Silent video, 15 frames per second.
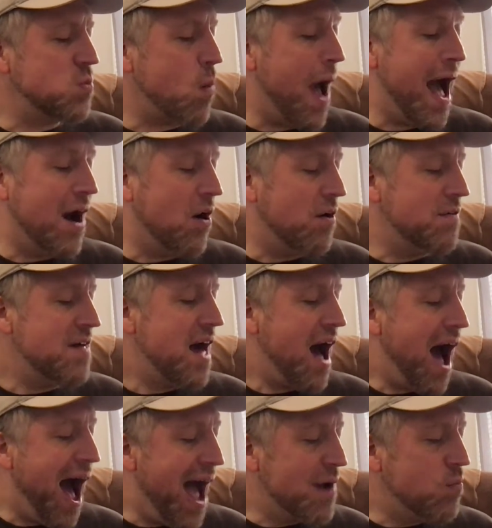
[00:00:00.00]
Wow,
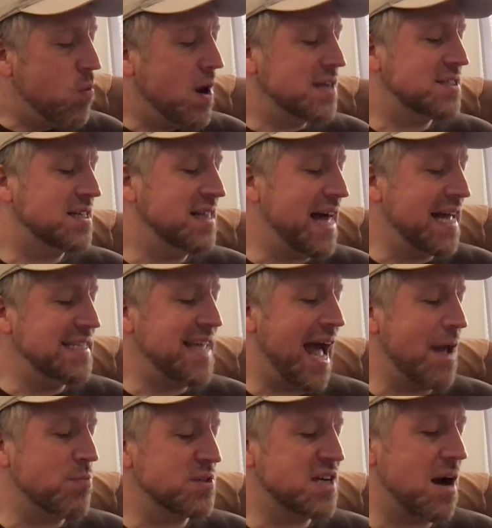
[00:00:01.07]
I was glad
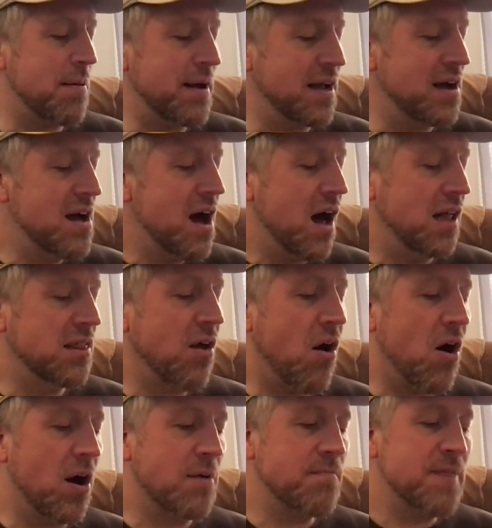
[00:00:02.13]
Dad was coming
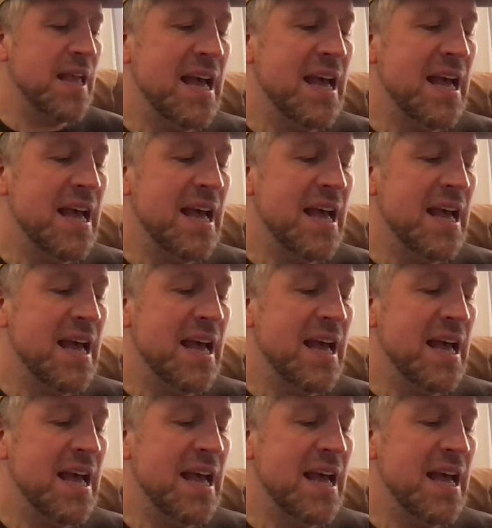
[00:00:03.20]
along.